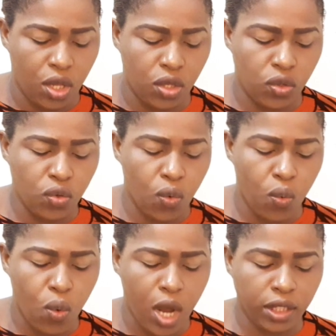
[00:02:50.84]
You
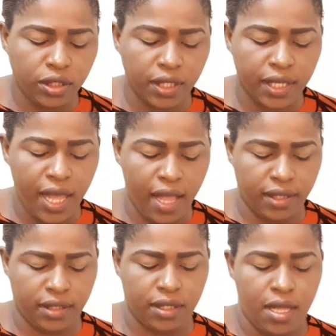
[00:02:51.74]
want to
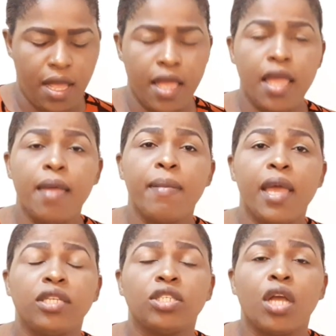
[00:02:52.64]
get
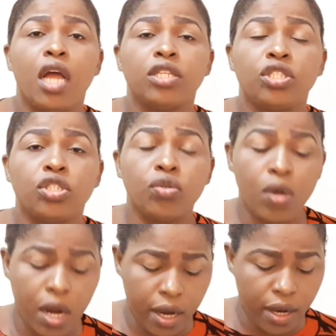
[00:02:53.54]
image
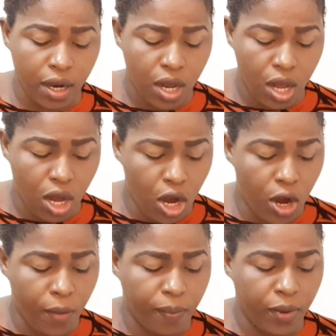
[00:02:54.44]
conjure
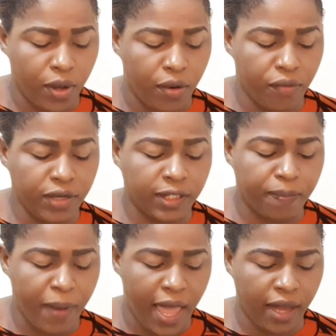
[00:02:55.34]
up
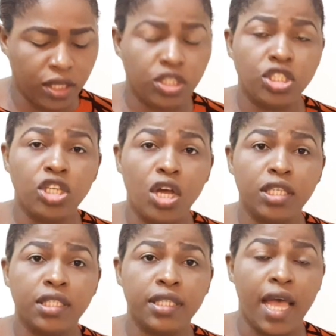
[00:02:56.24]
respect,
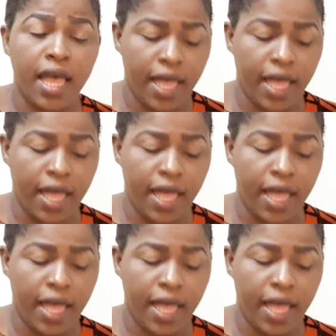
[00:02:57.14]
trust,